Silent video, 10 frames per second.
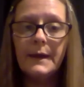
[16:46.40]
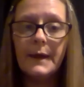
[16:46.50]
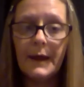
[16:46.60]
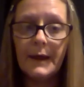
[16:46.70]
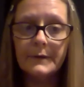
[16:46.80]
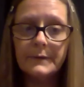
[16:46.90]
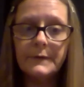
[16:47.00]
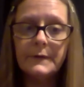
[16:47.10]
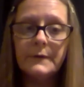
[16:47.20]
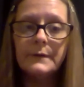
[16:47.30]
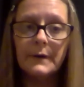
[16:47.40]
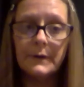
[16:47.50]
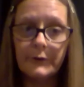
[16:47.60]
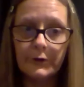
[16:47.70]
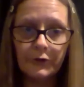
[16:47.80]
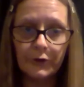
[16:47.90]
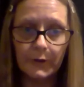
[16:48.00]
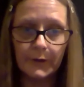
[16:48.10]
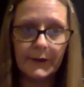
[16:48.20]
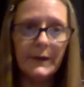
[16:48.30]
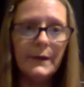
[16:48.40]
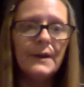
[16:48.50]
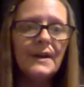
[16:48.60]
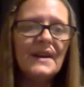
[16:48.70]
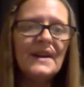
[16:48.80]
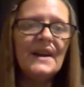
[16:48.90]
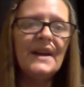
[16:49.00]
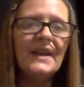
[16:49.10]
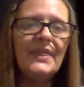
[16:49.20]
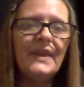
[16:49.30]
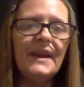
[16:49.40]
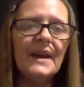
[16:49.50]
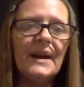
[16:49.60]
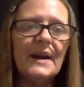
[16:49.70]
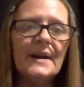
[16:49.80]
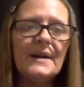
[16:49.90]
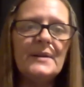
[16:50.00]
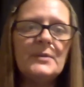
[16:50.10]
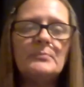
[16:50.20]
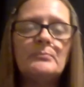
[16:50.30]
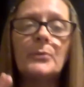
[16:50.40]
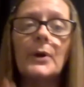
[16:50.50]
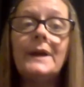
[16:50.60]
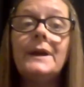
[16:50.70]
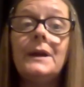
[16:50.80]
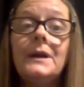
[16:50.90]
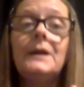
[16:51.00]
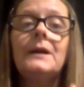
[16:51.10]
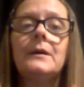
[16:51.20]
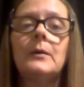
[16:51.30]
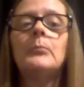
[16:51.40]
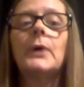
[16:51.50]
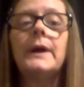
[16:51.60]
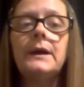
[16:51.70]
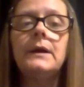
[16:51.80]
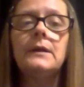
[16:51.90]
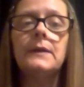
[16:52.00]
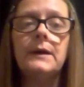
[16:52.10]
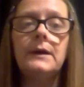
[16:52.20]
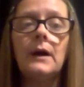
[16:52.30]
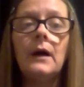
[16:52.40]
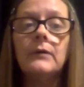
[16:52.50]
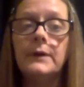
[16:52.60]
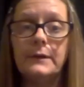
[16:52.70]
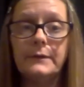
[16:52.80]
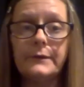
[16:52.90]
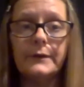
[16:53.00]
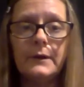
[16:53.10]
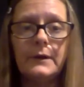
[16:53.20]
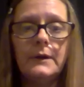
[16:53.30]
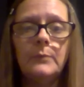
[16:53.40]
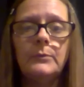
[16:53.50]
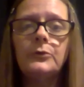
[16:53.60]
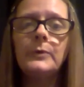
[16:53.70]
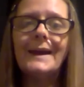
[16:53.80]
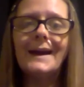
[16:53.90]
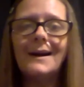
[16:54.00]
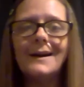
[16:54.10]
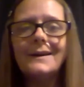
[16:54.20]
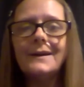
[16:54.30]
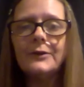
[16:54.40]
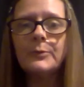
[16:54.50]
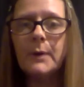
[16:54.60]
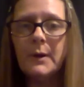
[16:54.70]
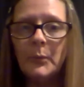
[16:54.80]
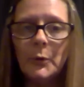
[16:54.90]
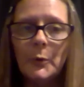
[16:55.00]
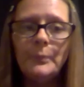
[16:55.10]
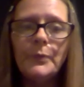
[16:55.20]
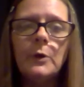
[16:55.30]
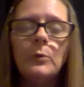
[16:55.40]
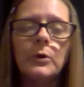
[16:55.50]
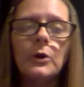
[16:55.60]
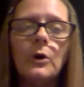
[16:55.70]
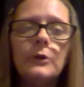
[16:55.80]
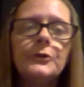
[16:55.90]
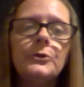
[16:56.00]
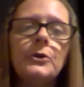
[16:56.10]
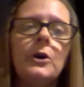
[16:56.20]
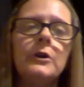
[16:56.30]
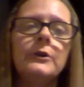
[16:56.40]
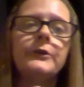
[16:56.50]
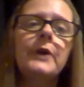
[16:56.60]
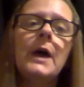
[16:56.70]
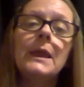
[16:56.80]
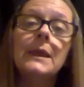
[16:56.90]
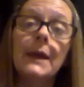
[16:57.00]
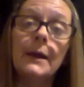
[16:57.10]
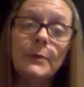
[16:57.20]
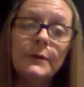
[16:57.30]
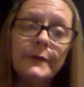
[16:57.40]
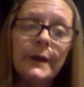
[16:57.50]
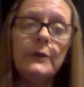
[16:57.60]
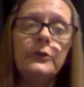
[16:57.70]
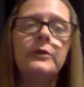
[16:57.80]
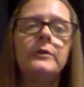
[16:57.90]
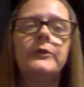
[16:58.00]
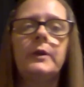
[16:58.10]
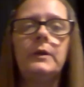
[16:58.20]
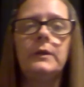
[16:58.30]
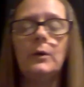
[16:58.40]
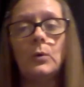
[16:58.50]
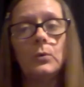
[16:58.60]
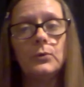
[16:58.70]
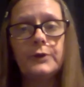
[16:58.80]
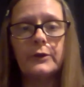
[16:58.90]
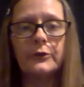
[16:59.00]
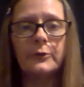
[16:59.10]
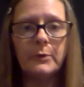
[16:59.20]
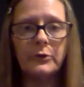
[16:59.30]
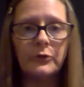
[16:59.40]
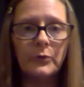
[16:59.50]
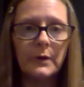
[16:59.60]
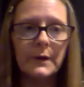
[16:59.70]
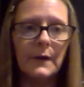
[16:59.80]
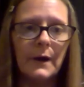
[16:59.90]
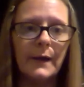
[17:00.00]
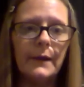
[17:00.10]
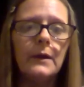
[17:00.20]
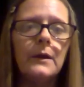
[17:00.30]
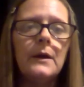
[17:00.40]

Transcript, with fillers: And additionally, the uh, breaking, breaking the covenant between God and his people would also cause lamentations in the Old Testament storyline.